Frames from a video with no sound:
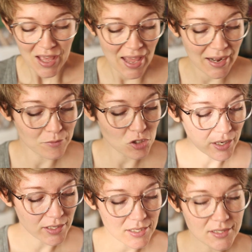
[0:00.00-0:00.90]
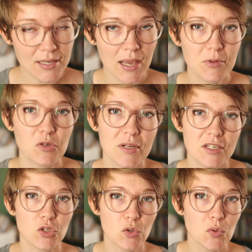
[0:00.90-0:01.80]
And I'm trying to decide
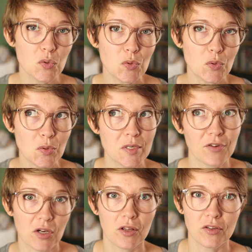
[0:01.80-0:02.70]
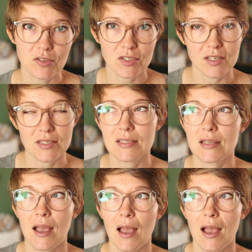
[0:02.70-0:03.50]
between 2 different colors because